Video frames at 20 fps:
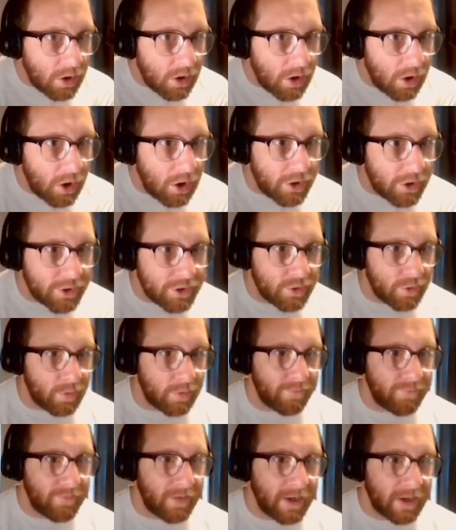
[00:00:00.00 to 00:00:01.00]
audio
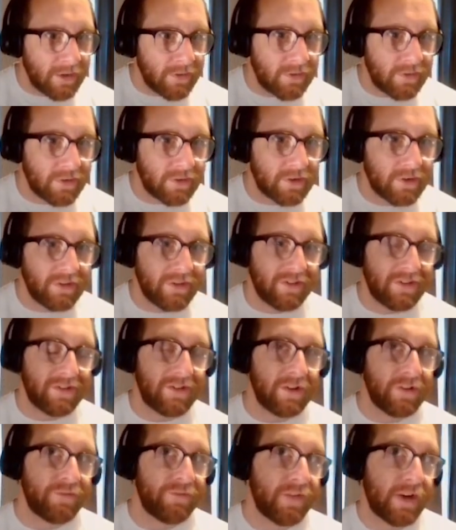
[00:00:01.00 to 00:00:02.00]
effects, because it's
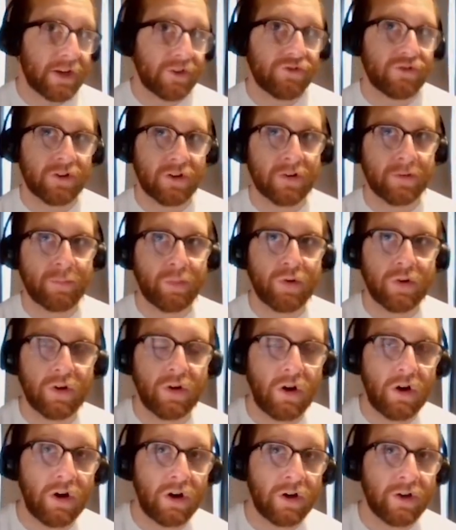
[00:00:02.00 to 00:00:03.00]
an effect you're going to put
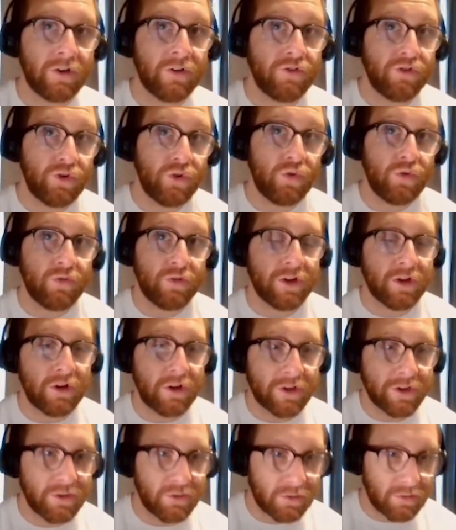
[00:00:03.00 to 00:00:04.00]
onto the
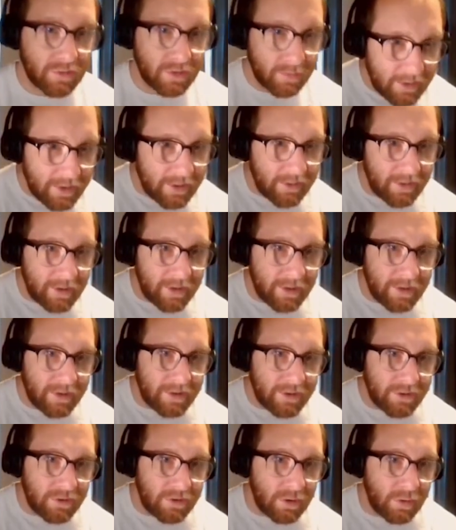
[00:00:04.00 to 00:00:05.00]
audio clip, and then
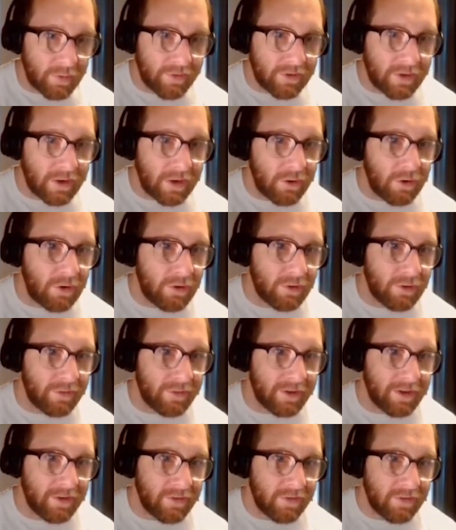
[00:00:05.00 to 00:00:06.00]
it's got all of
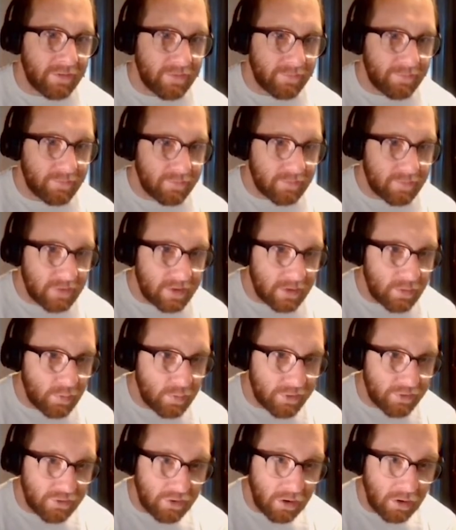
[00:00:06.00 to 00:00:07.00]
these,
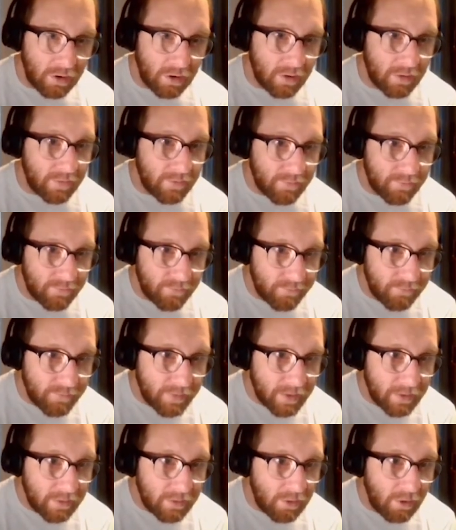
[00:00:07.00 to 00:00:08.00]
which are
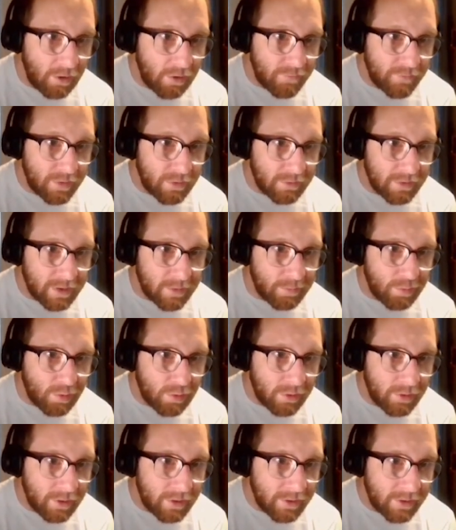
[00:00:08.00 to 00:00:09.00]
all very
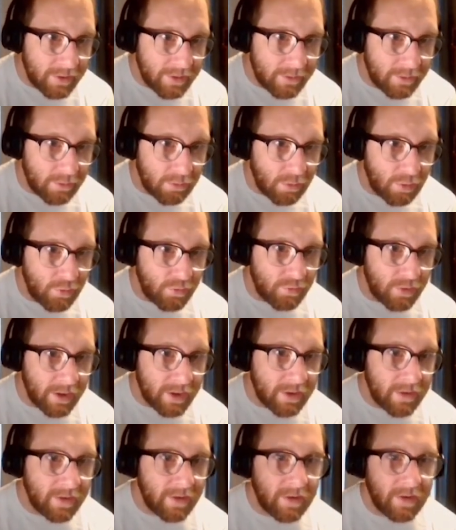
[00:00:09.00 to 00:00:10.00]
important in their own
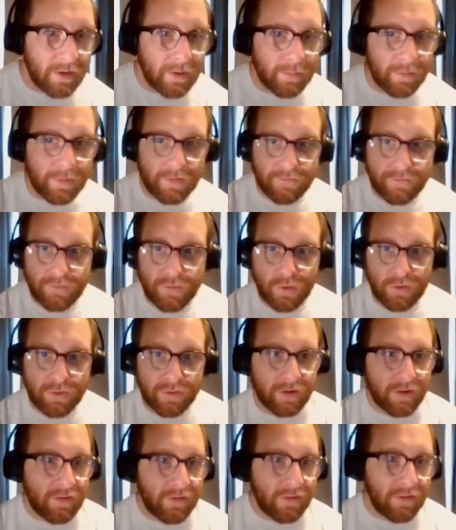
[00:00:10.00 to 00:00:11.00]
right. But for
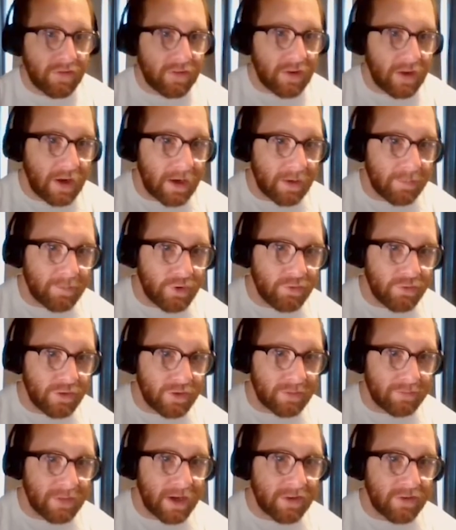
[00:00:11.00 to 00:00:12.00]
this, I'm
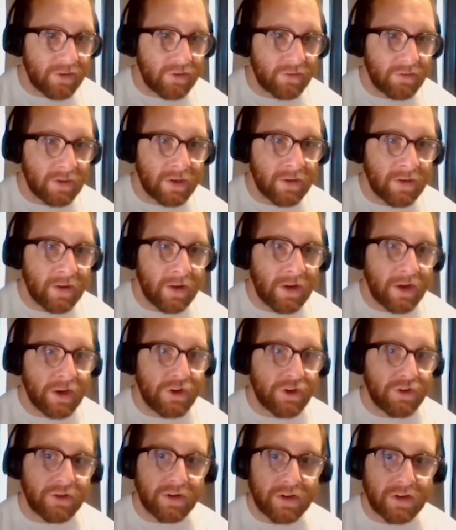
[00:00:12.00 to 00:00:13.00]
using mastering.
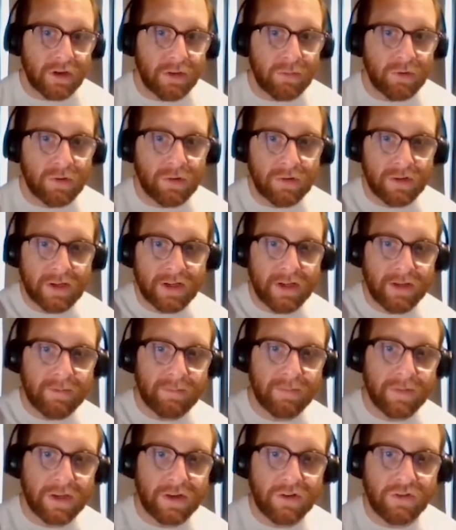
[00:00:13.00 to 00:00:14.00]
You can double click it
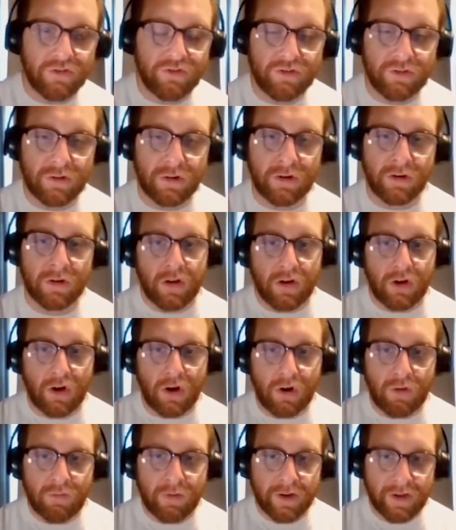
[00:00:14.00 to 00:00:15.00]
because you're
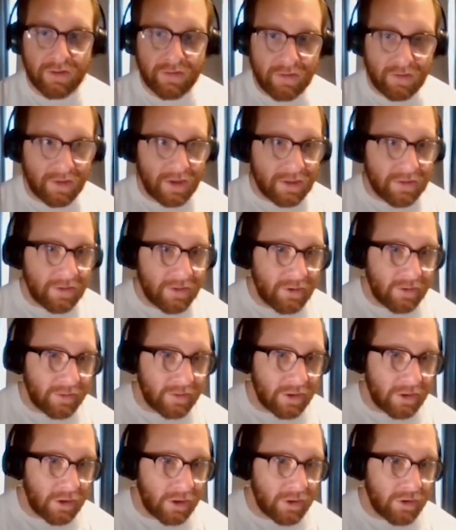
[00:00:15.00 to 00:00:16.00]
already selected on
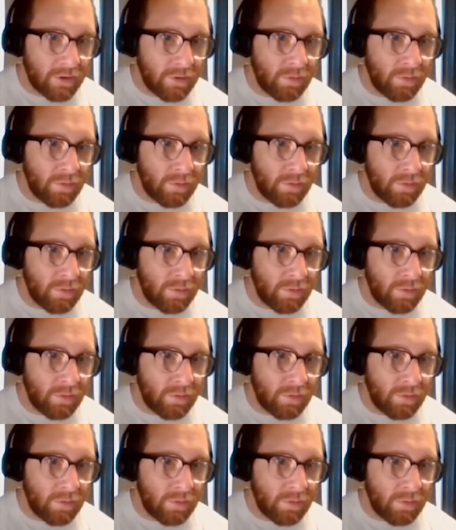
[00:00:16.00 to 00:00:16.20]
the audio,